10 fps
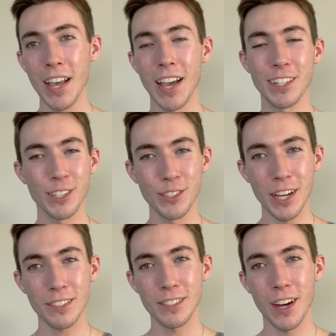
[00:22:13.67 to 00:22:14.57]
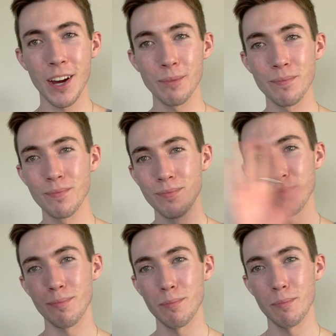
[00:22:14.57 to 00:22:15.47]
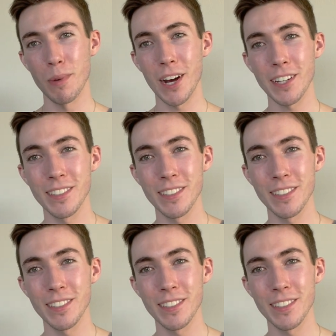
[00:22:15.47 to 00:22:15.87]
And until next time, bye.